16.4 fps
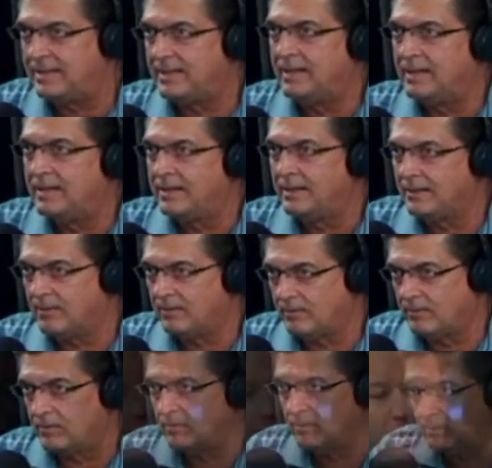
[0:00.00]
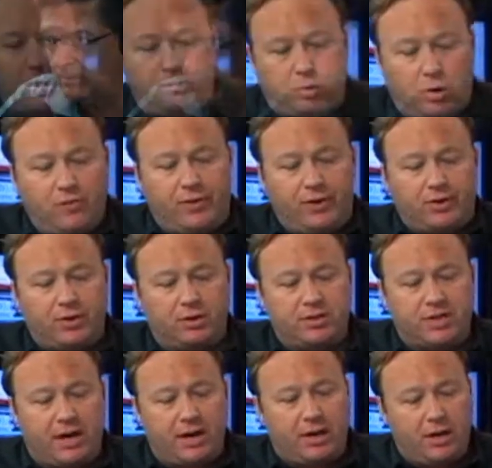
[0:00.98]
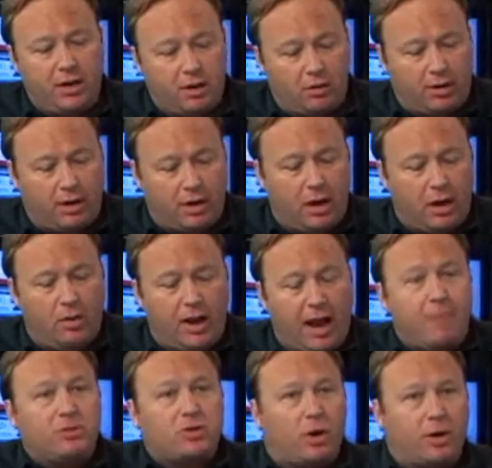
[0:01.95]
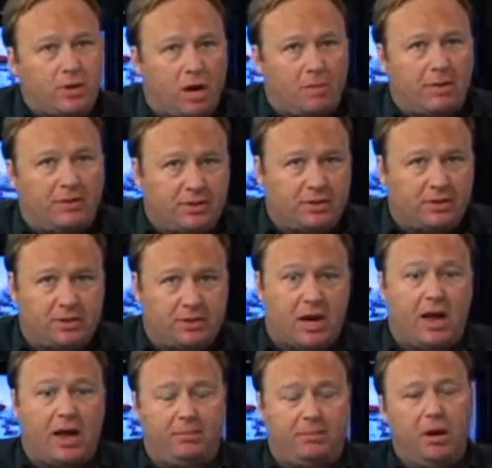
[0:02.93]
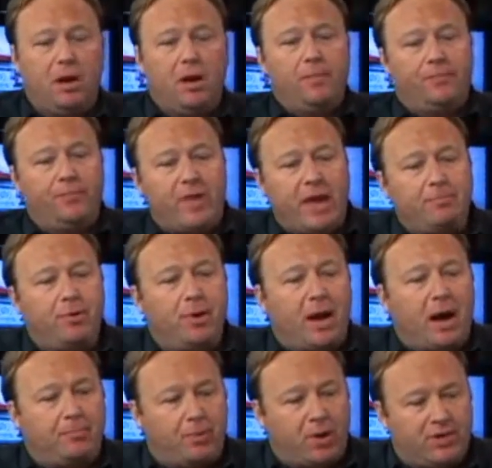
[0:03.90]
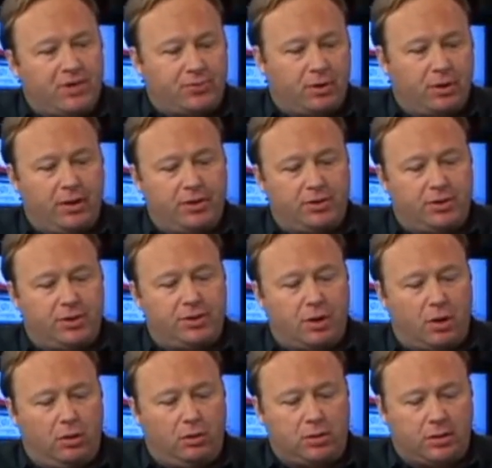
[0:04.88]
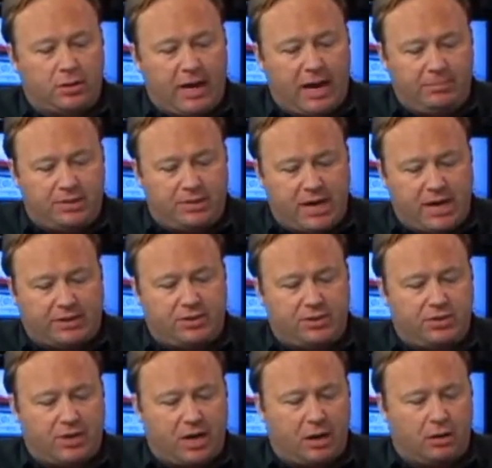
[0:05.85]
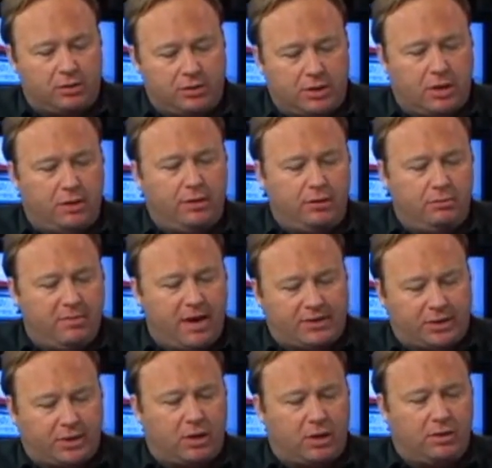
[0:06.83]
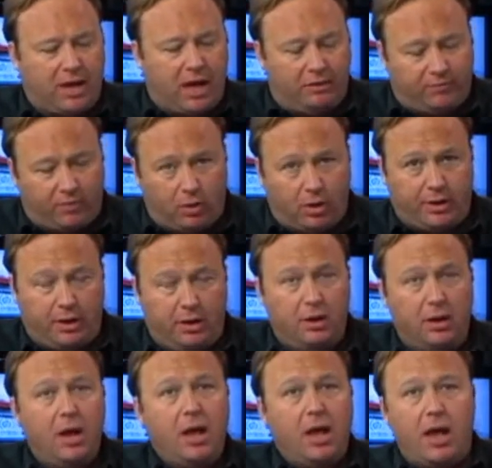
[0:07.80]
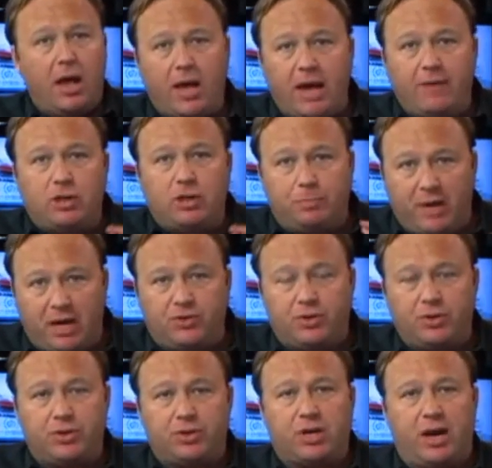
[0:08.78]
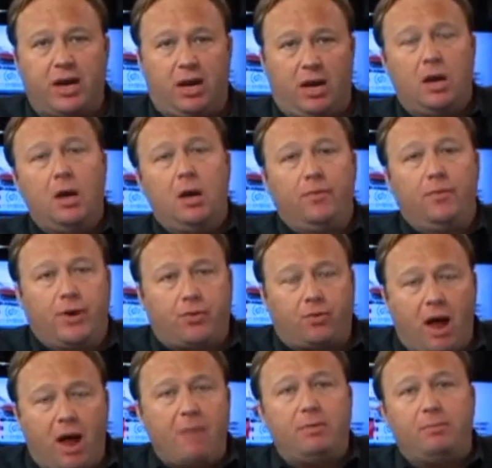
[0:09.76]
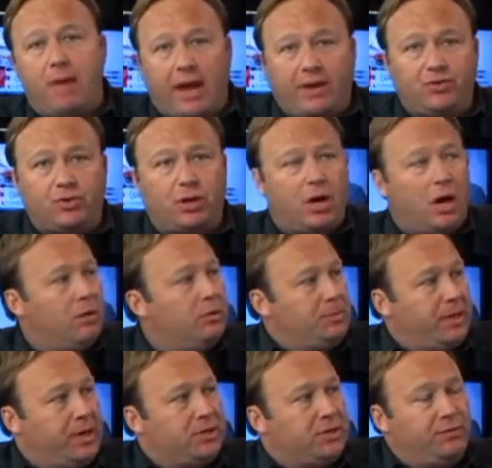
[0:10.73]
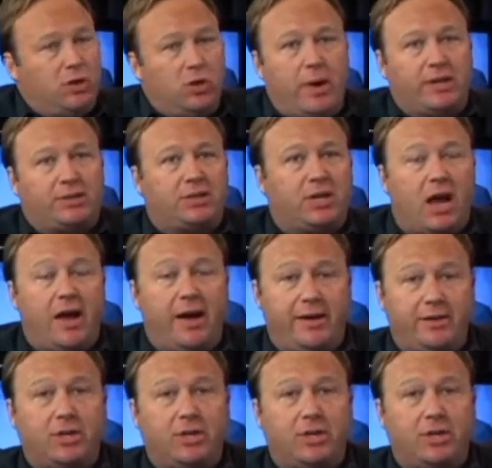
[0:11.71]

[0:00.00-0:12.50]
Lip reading: And by the way, there's total proof. It turns out a year ago, and I was already talking about this at the time, they put out press releases. Holder came to Texas, Arizona, New Mexico, California, and gave speeches saying the crime in Mexico is because of U.S. guns.